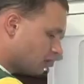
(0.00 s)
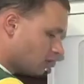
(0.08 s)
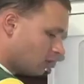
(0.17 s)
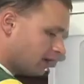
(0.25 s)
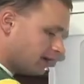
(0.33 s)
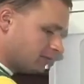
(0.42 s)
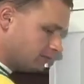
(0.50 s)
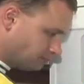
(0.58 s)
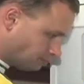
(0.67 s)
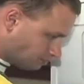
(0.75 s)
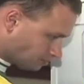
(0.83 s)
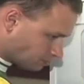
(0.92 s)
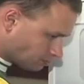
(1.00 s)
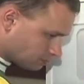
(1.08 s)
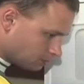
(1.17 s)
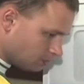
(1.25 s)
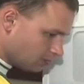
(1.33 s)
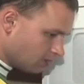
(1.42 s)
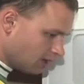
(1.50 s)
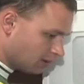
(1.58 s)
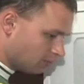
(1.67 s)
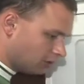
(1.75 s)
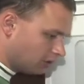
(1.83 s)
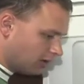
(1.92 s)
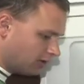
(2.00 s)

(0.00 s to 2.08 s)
can go ahead and put our